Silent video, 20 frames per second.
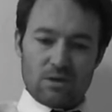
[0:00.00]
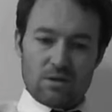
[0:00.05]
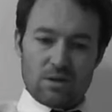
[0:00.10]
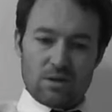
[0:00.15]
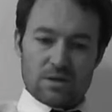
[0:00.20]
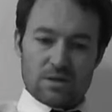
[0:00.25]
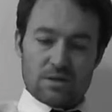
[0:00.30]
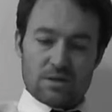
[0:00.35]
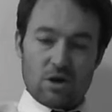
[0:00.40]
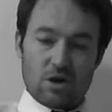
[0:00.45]

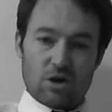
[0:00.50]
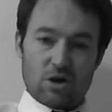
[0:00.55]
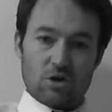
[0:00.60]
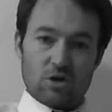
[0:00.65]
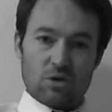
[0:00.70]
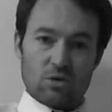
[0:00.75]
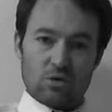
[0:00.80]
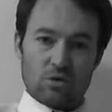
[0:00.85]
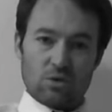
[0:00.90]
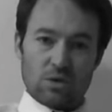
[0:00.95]
it's not
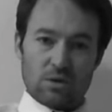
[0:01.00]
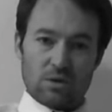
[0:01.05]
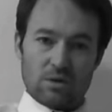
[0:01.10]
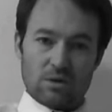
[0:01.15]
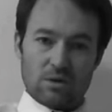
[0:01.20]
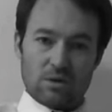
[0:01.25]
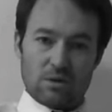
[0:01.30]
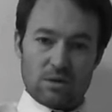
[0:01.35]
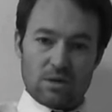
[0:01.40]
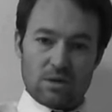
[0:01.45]
cool.
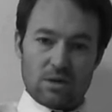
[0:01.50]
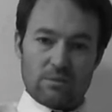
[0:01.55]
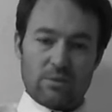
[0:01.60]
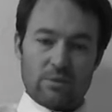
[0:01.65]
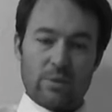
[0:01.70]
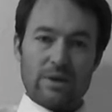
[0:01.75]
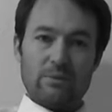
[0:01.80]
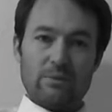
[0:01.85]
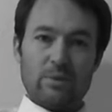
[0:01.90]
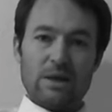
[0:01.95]

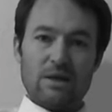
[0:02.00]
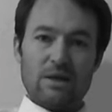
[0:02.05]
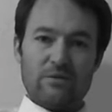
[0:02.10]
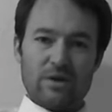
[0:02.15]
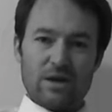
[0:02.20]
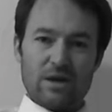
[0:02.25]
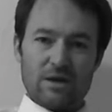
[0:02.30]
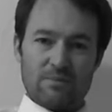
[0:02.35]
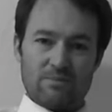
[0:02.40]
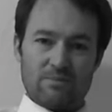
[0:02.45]
We, we live
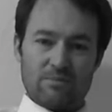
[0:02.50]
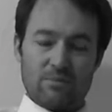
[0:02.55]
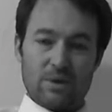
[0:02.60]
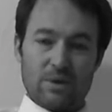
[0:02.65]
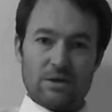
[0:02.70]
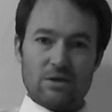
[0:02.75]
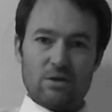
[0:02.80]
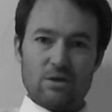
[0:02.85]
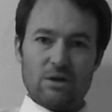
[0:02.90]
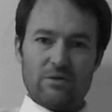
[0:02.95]
in a we
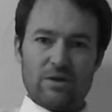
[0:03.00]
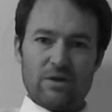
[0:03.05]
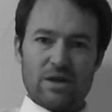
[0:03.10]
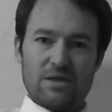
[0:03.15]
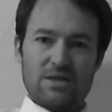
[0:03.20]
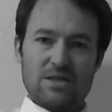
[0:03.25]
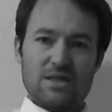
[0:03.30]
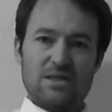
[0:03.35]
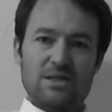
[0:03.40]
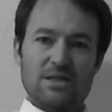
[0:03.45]
do live in a
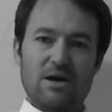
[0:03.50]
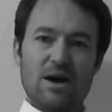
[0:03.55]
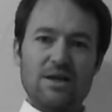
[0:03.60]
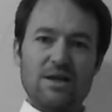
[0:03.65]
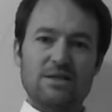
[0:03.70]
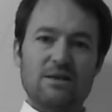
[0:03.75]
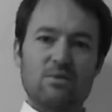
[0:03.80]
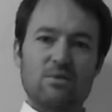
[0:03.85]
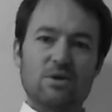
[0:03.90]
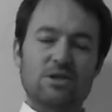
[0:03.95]

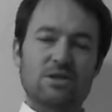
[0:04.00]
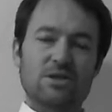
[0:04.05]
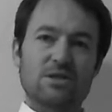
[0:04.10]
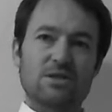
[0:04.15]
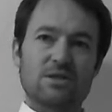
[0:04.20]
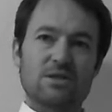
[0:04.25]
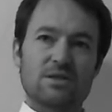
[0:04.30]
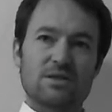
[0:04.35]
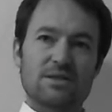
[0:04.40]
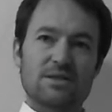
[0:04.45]
society which is
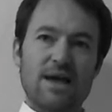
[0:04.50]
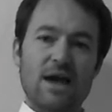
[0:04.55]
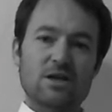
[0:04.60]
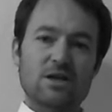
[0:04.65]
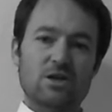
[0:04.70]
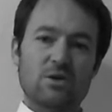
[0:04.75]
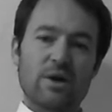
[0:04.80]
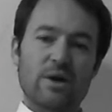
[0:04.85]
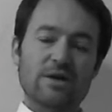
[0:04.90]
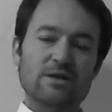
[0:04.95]

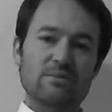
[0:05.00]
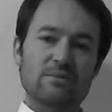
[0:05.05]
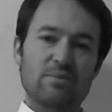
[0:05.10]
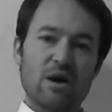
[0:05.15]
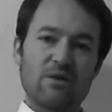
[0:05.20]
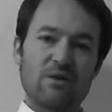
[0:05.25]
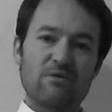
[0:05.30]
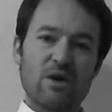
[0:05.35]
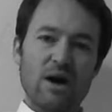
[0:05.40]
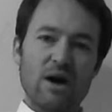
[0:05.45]
saturated
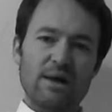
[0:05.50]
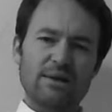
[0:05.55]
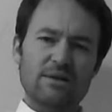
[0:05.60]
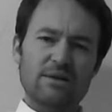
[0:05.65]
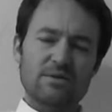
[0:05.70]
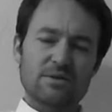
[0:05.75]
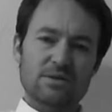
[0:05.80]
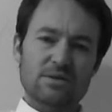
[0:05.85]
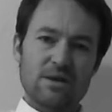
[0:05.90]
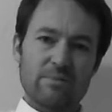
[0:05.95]
by
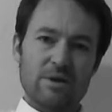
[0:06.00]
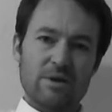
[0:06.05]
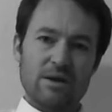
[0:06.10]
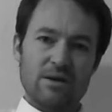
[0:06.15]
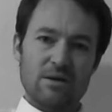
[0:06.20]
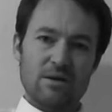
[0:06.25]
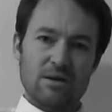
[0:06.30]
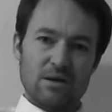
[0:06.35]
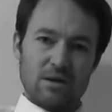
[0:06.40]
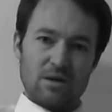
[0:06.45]
violence. I mean,